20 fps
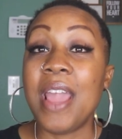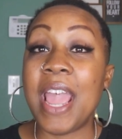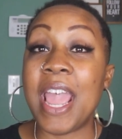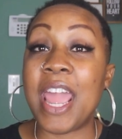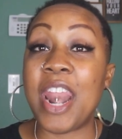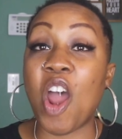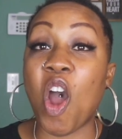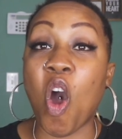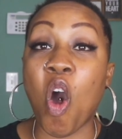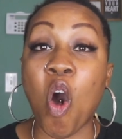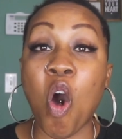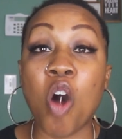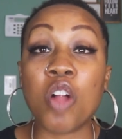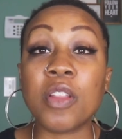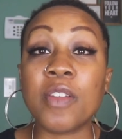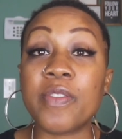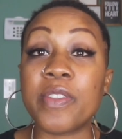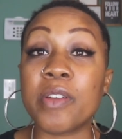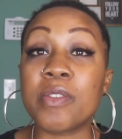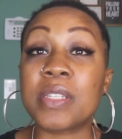and
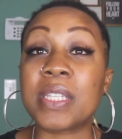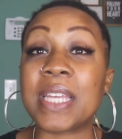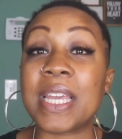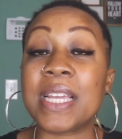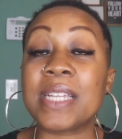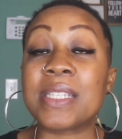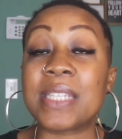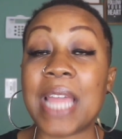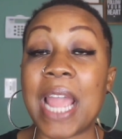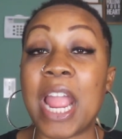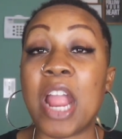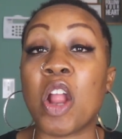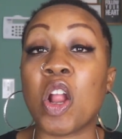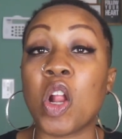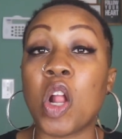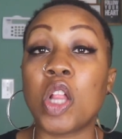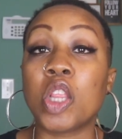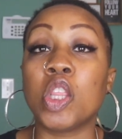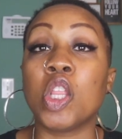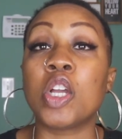all of those kids'
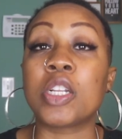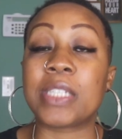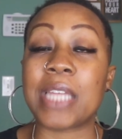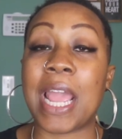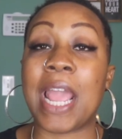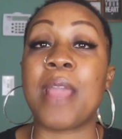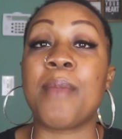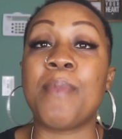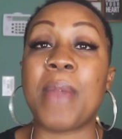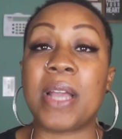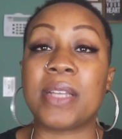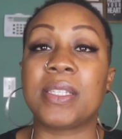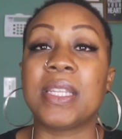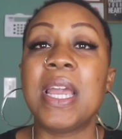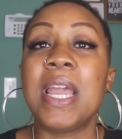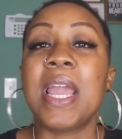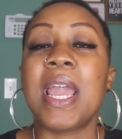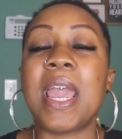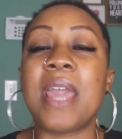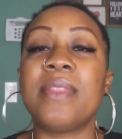hair looked a mess.
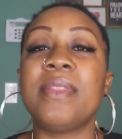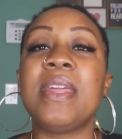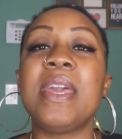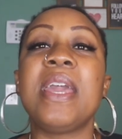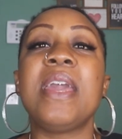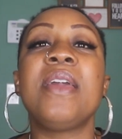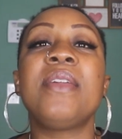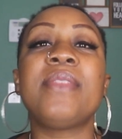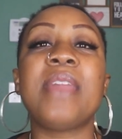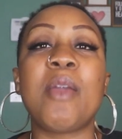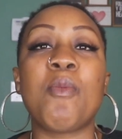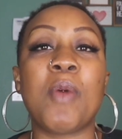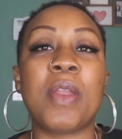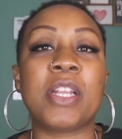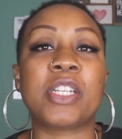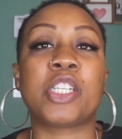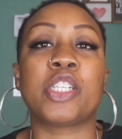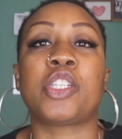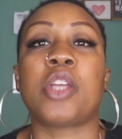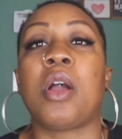And then they
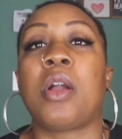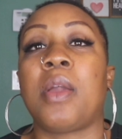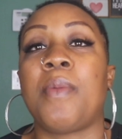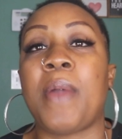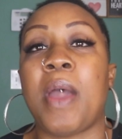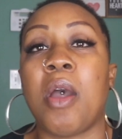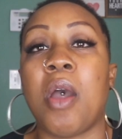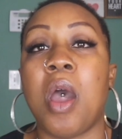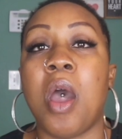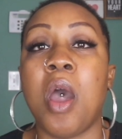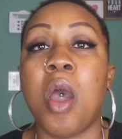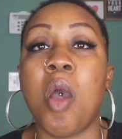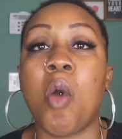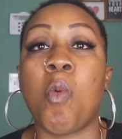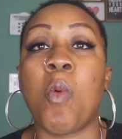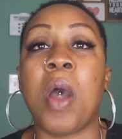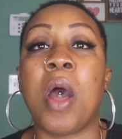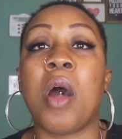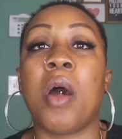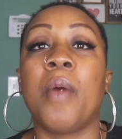wanted to talk about,
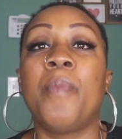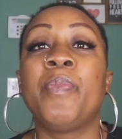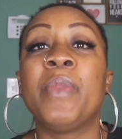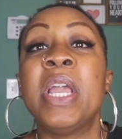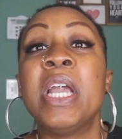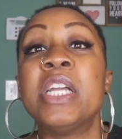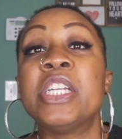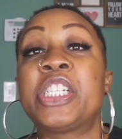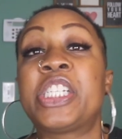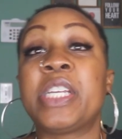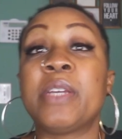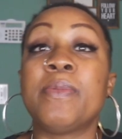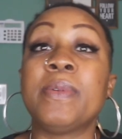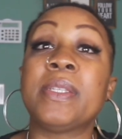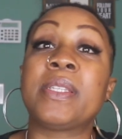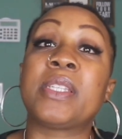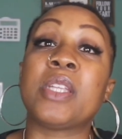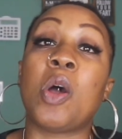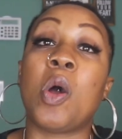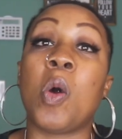oh, well, she
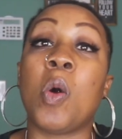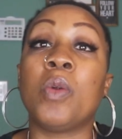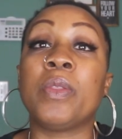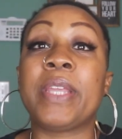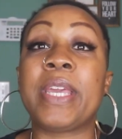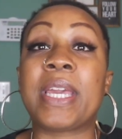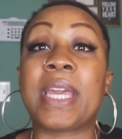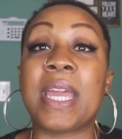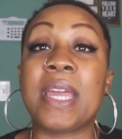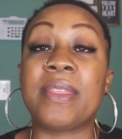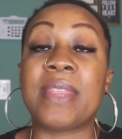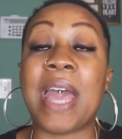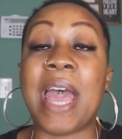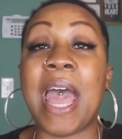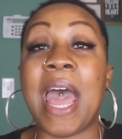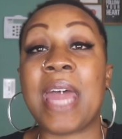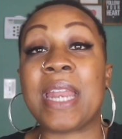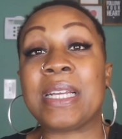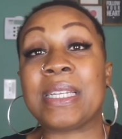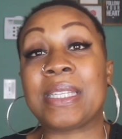was the only kid that
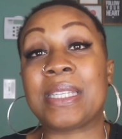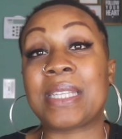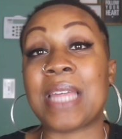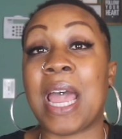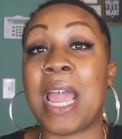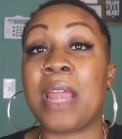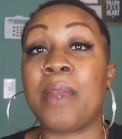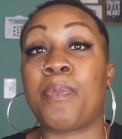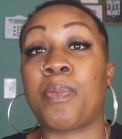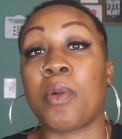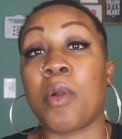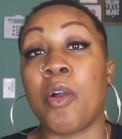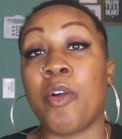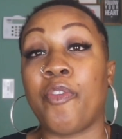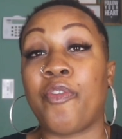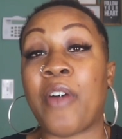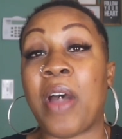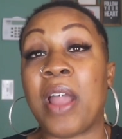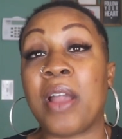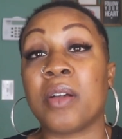had a side
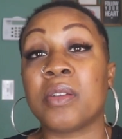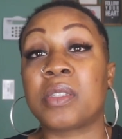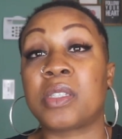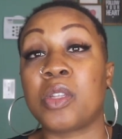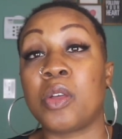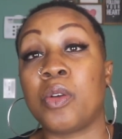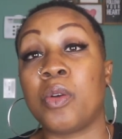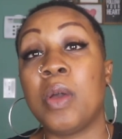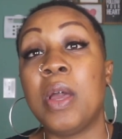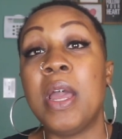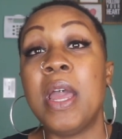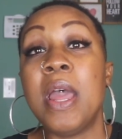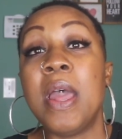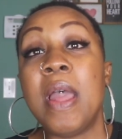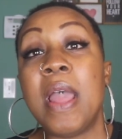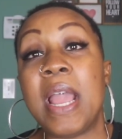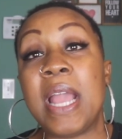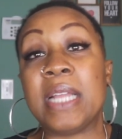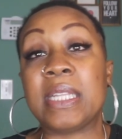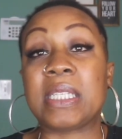profile, so
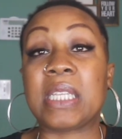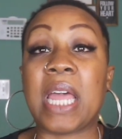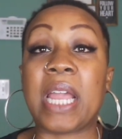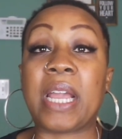it's